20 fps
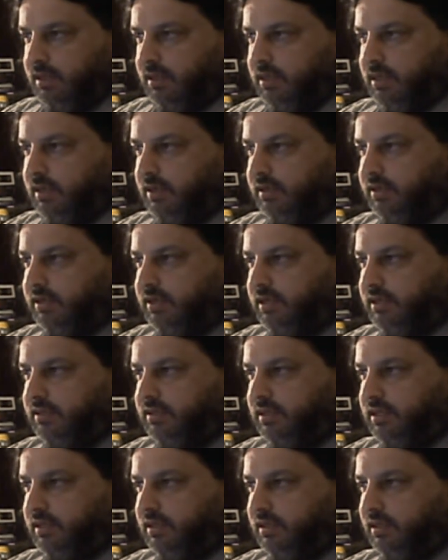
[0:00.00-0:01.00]
How should I
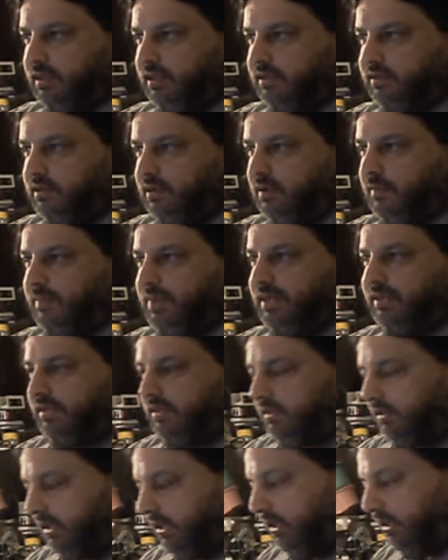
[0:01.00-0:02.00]
say it? It's all
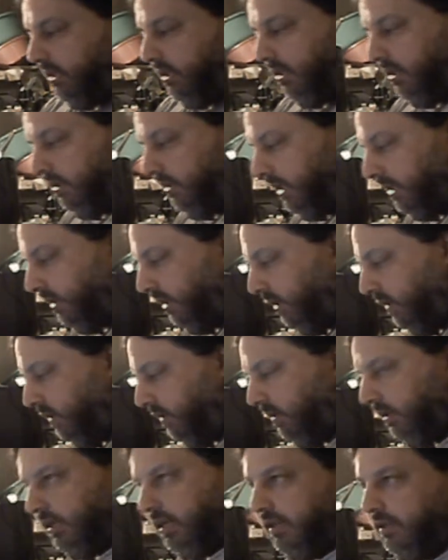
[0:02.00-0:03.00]
basically uh, like the
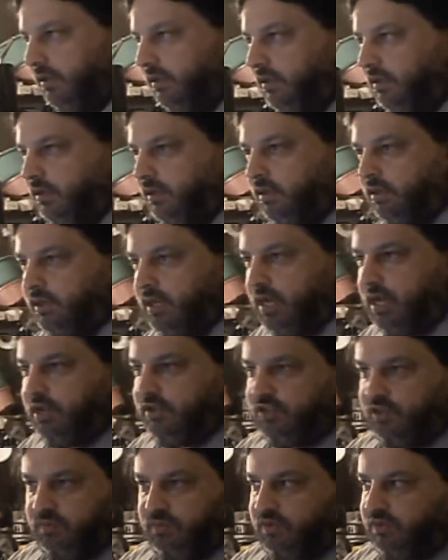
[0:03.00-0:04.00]
internet
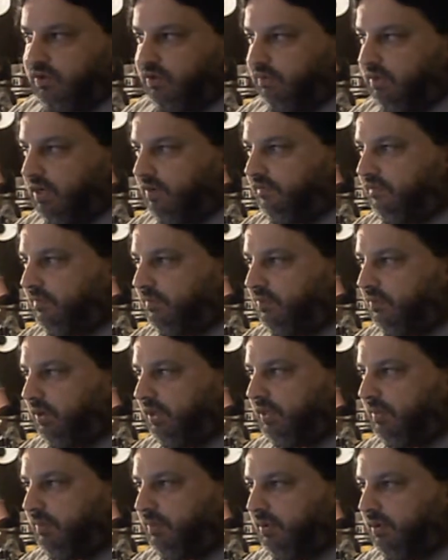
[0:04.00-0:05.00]
as you move it around from
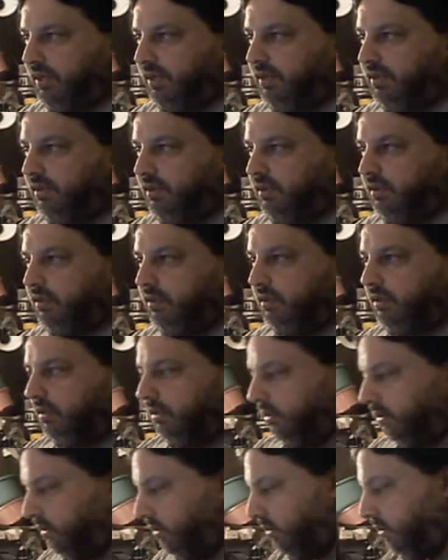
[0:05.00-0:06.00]
point to point.
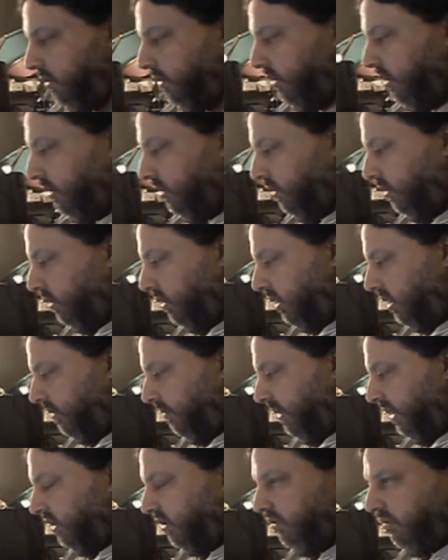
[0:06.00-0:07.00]
So this is going
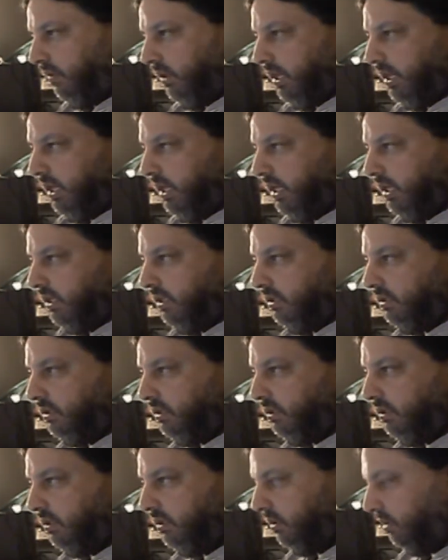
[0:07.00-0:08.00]
to be trains
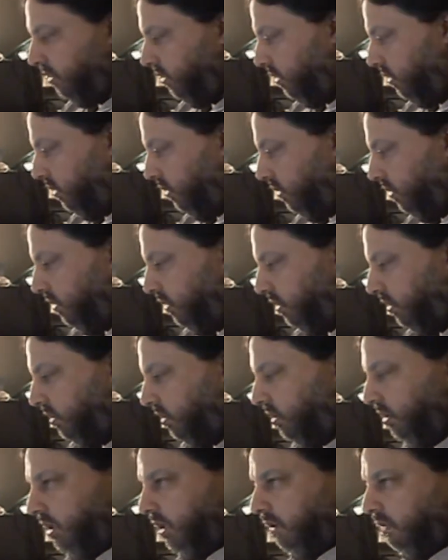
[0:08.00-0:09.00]

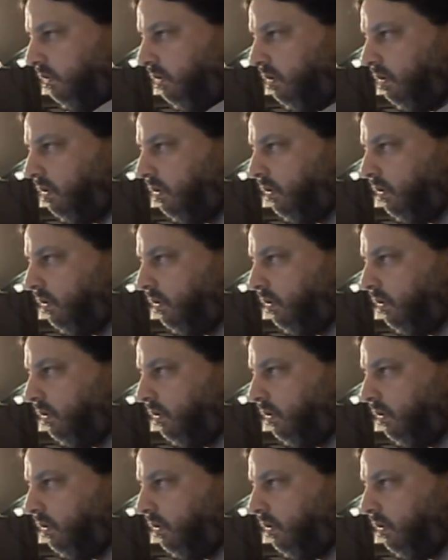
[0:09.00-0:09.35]
zero